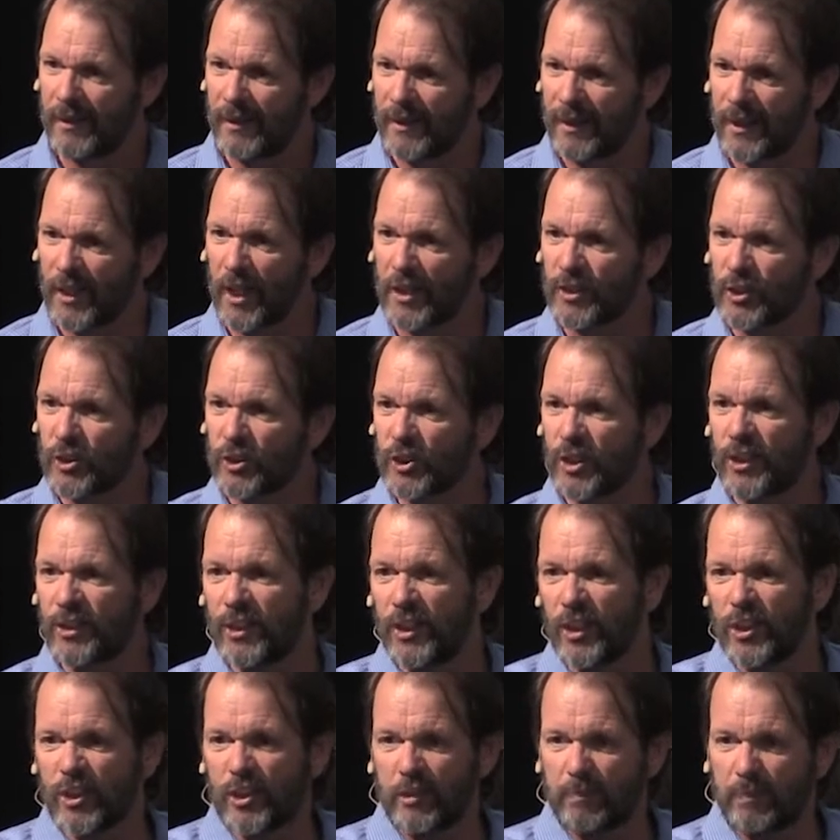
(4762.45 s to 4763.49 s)
He got to see the
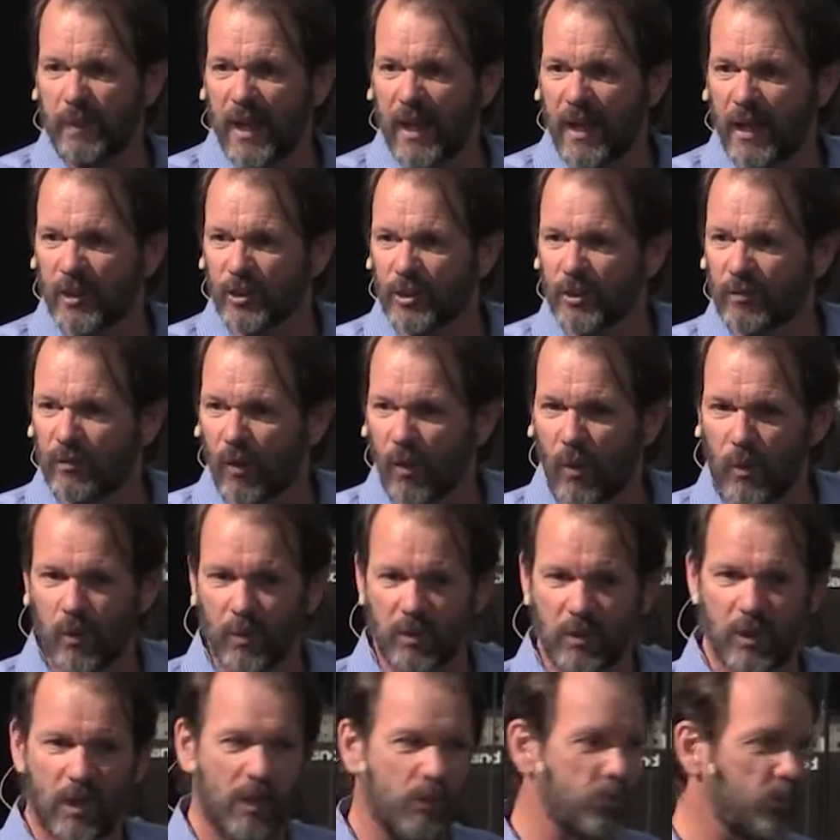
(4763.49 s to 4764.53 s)
expanse of all
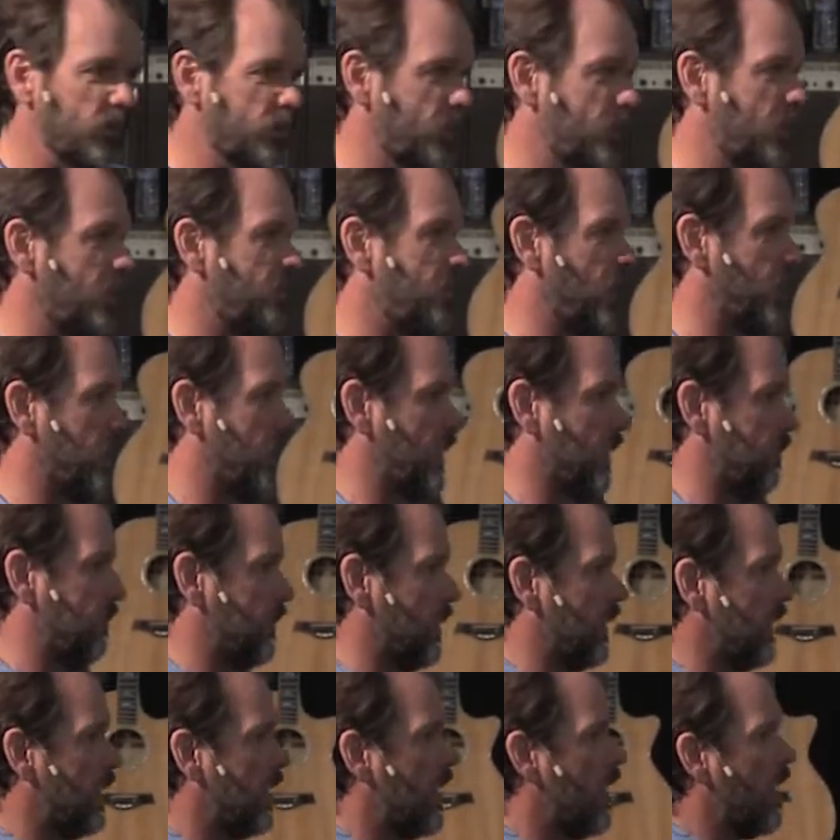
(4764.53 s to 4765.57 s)
that God was giving him.
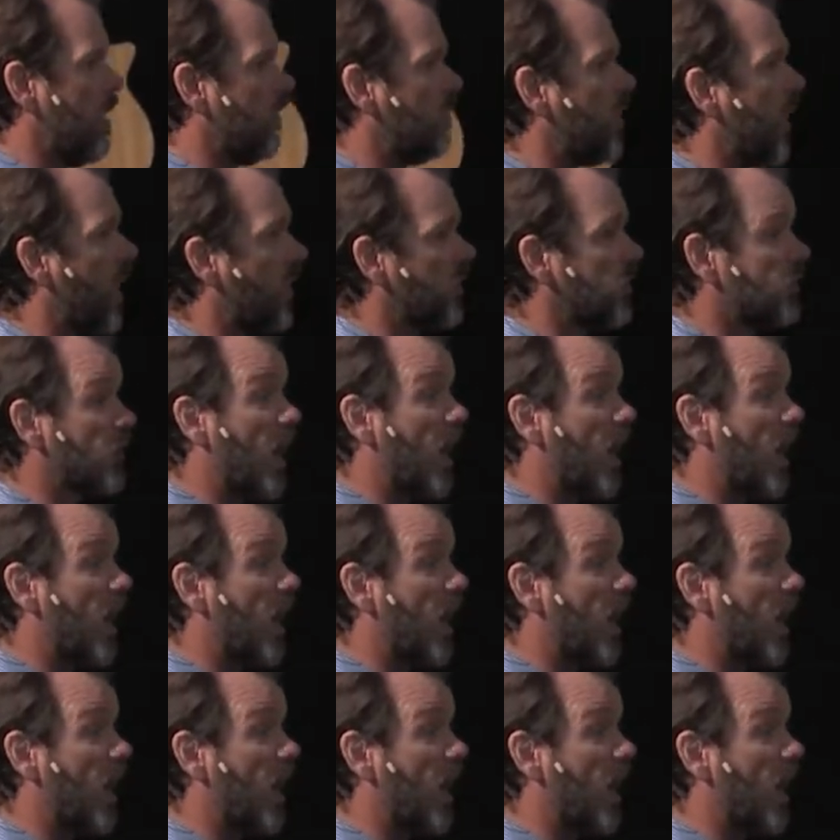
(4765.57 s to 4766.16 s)
Father's